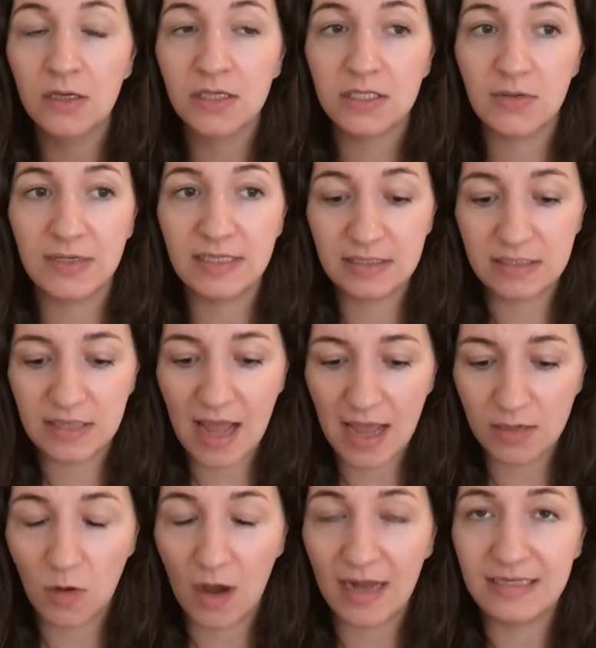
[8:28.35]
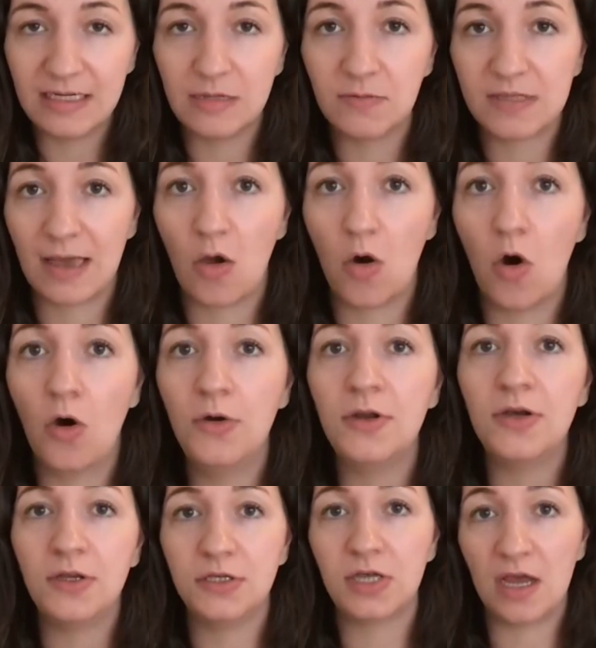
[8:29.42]
So instead, what I did was I
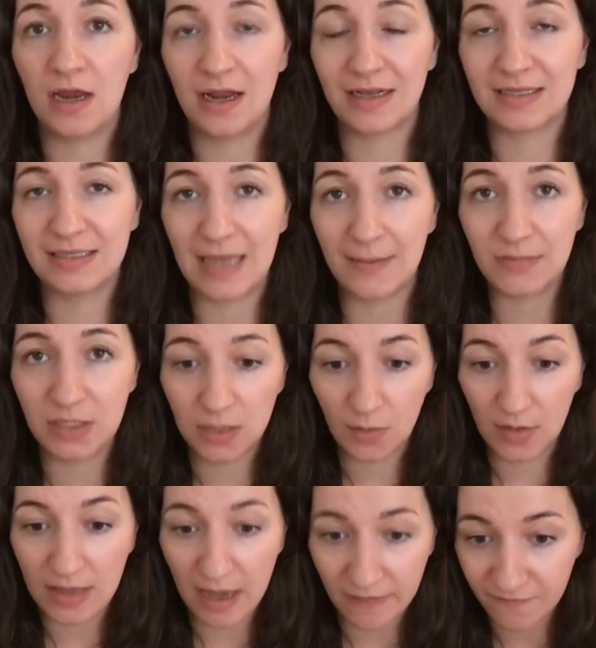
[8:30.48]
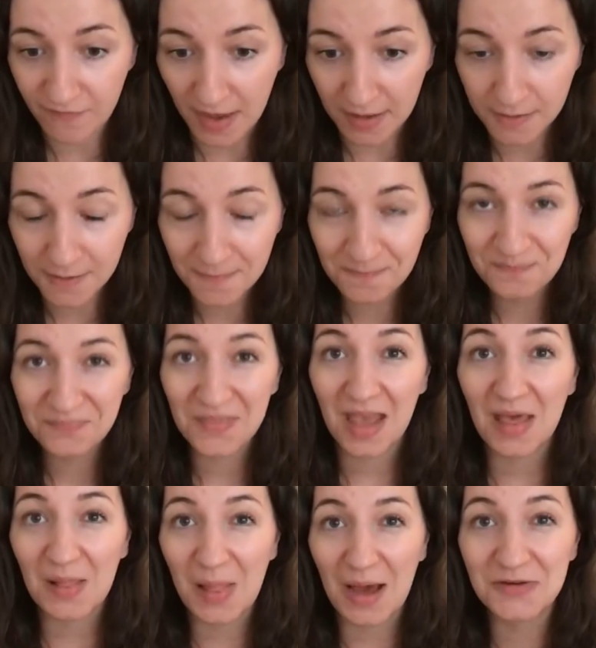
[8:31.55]
honoured and accepted the way that I felt,
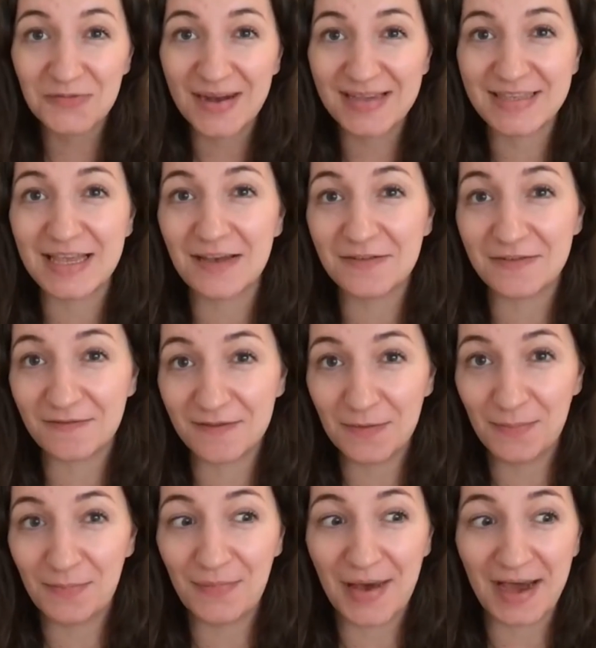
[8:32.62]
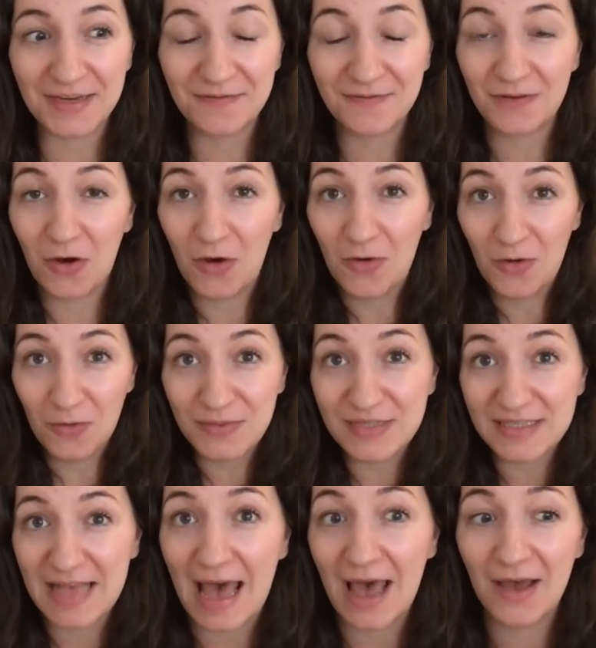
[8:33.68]
allowed myself to feel bad or
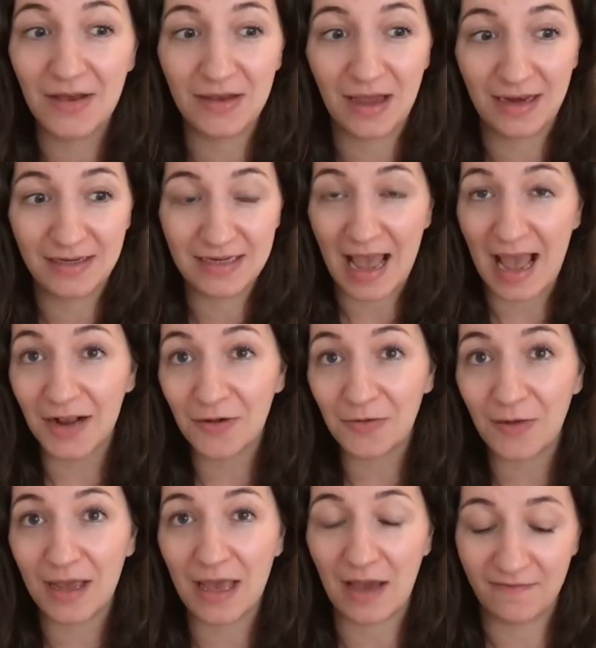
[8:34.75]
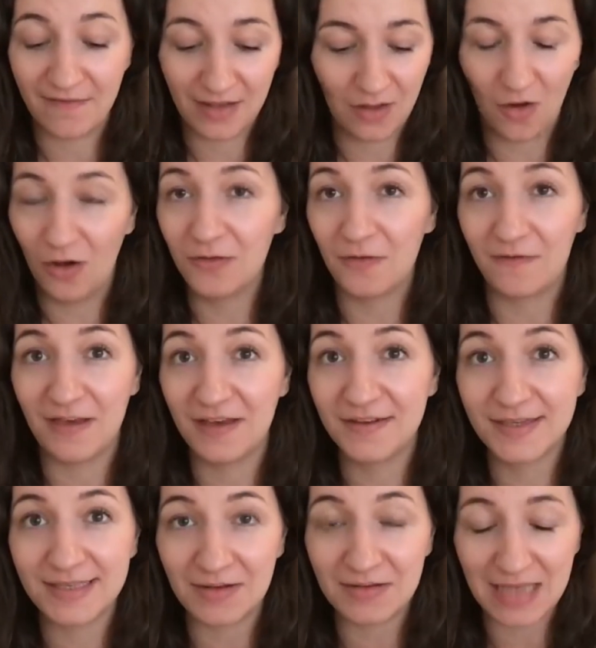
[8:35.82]
upset and angry. I felt all the
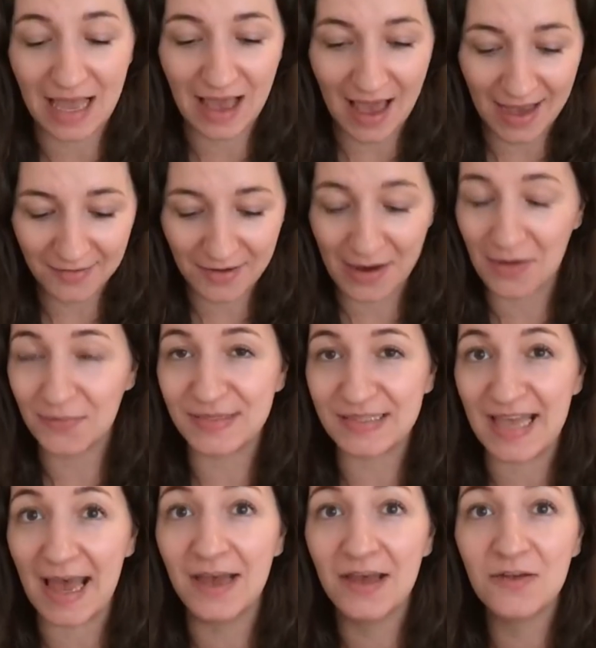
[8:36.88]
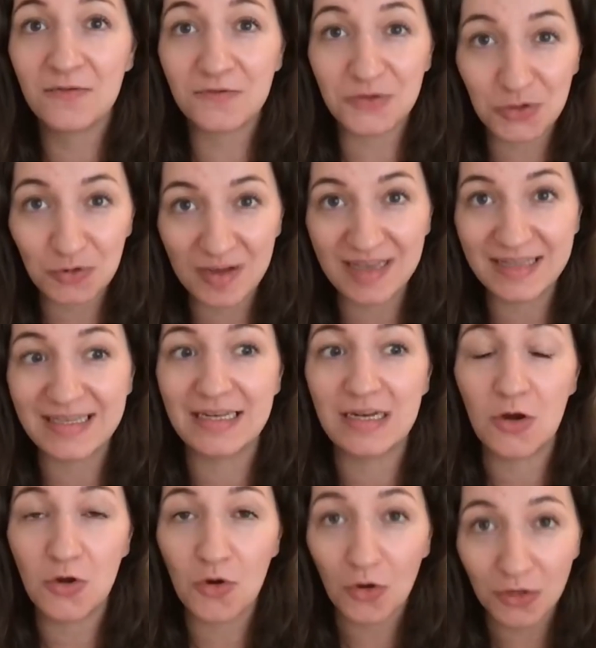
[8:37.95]
feels. I was like angry, upset, frustrated,
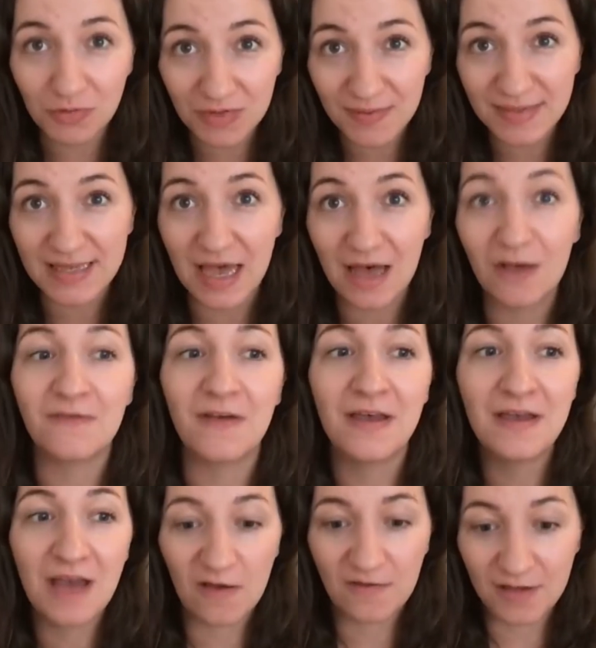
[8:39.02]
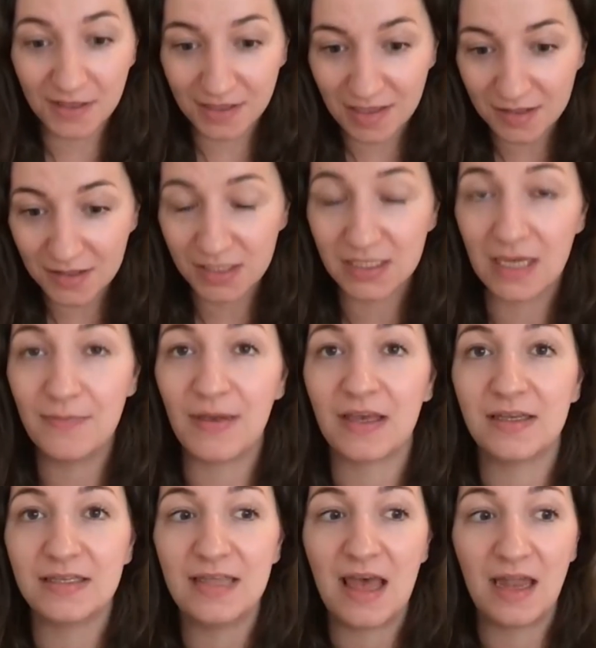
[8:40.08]
annoyed with myself. I felt guilty
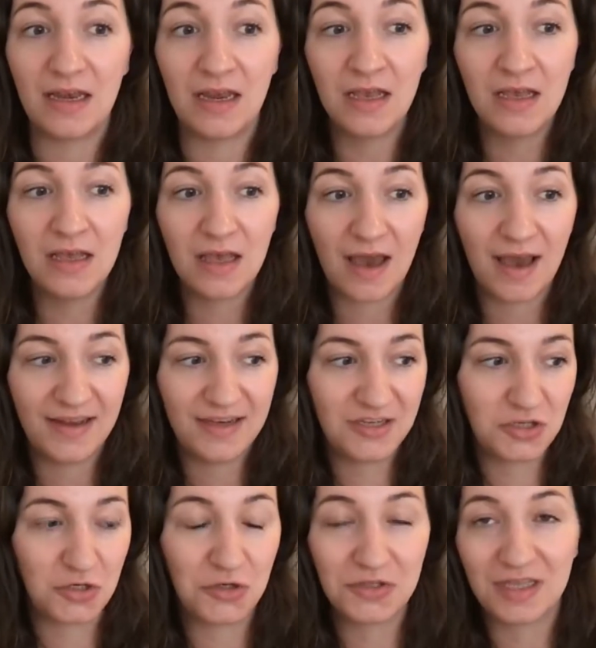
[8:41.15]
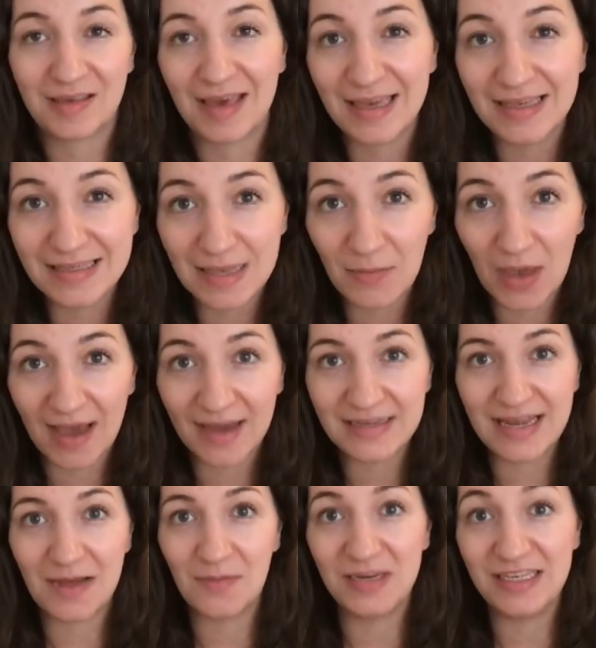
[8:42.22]
because then I'd told the kids that we
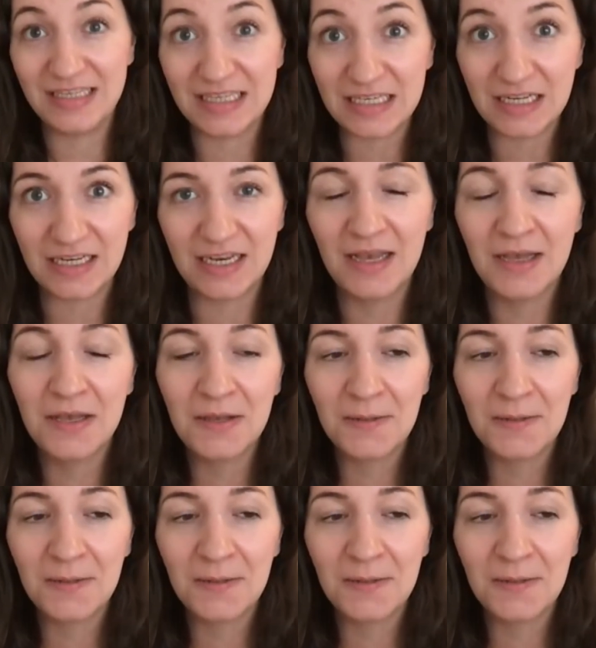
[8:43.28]
had it and we didn't.